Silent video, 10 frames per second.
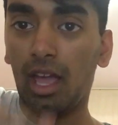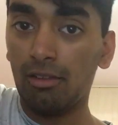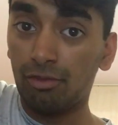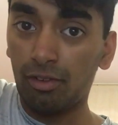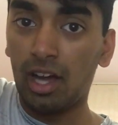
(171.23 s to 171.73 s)

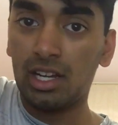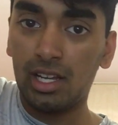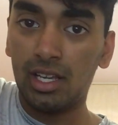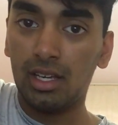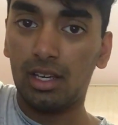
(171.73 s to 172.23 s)
And
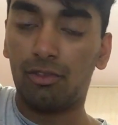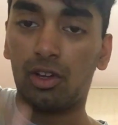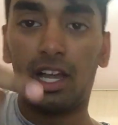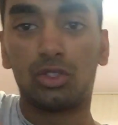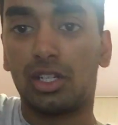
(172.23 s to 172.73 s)
finally, if
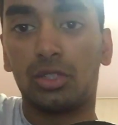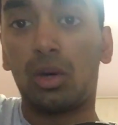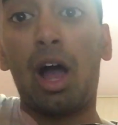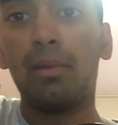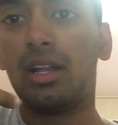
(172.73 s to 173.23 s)
you're electric as
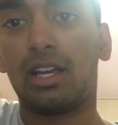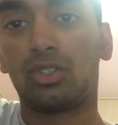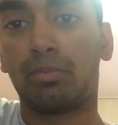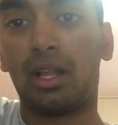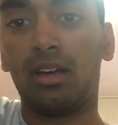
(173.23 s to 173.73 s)
well, I'm an
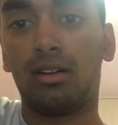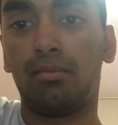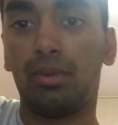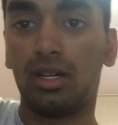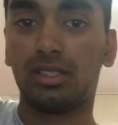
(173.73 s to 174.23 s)
electric player,
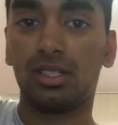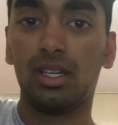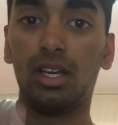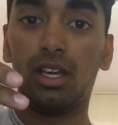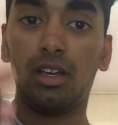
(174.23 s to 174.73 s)
but
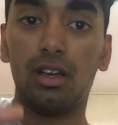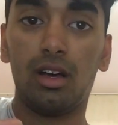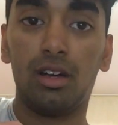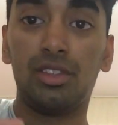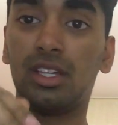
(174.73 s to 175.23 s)

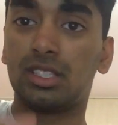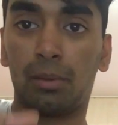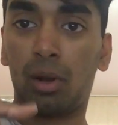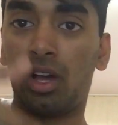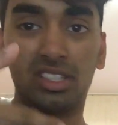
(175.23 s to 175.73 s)
this
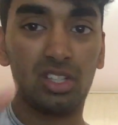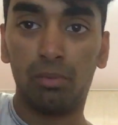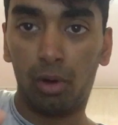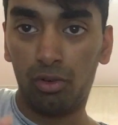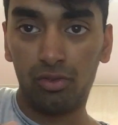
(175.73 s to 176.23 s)
applies to
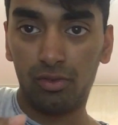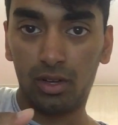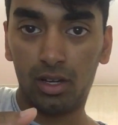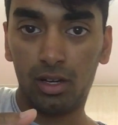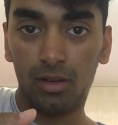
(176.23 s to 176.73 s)
both
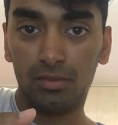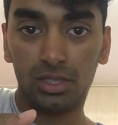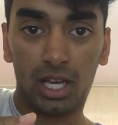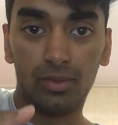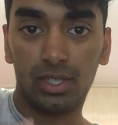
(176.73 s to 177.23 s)

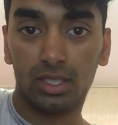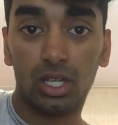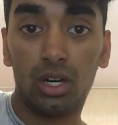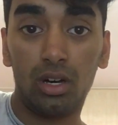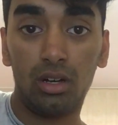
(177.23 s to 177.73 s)
types of
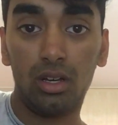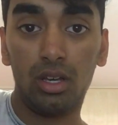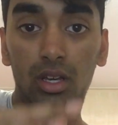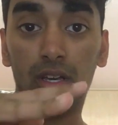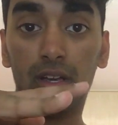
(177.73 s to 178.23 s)
guitar.
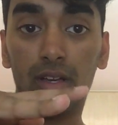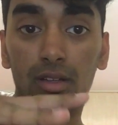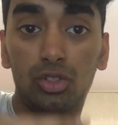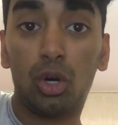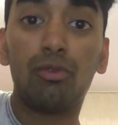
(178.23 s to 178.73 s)

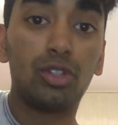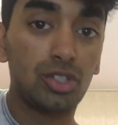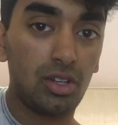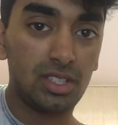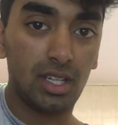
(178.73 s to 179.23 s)
John
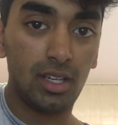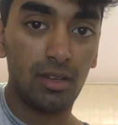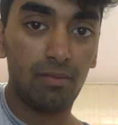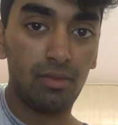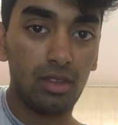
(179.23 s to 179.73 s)
Frusciante,
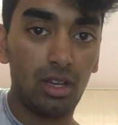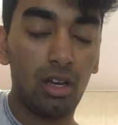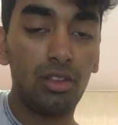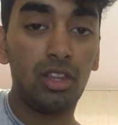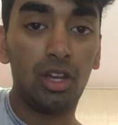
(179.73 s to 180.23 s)

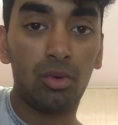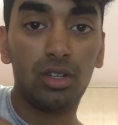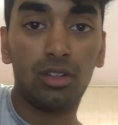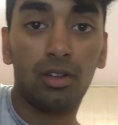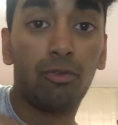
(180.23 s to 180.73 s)
the